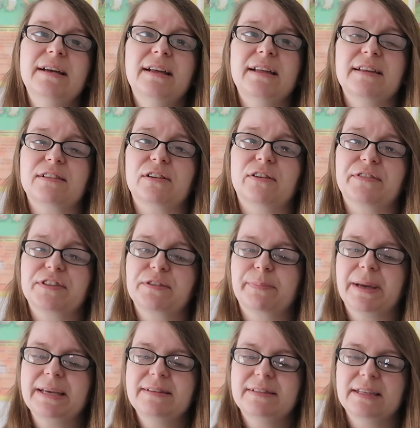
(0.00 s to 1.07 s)
There's a lot of
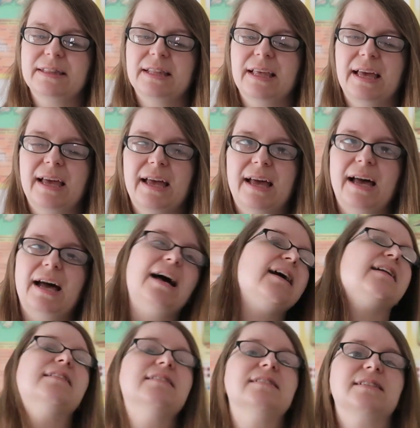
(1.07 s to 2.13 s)
space in there,
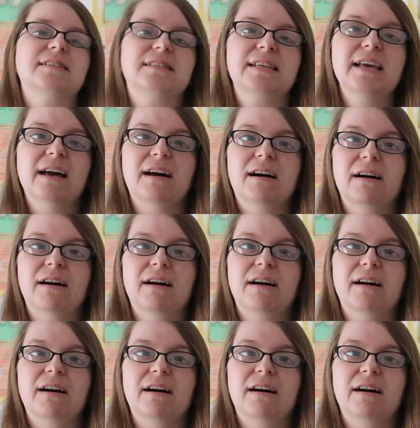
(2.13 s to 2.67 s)
and yeah,